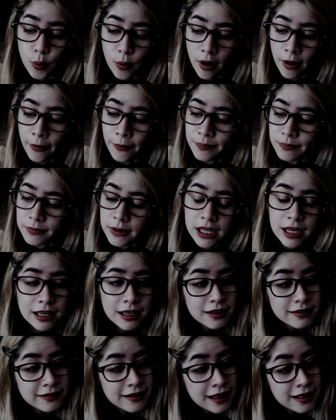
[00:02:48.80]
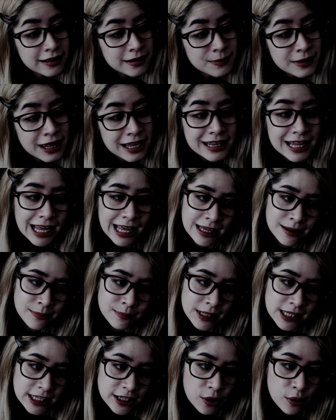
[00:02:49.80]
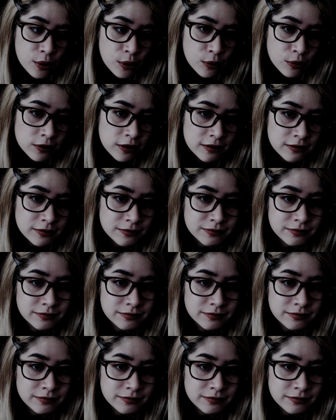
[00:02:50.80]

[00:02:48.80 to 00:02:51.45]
Well, tell him that Amy called.